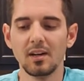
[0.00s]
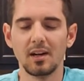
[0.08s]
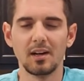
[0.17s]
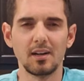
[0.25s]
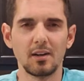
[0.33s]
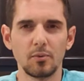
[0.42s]

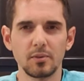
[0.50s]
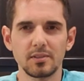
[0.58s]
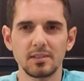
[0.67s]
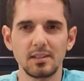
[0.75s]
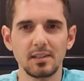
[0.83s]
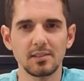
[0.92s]
I want to
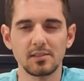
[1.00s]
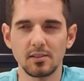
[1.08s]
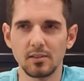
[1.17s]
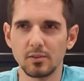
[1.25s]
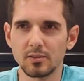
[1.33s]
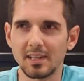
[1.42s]
say that I
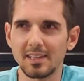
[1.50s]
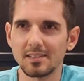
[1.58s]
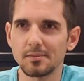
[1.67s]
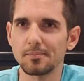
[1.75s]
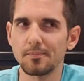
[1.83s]
saw it was like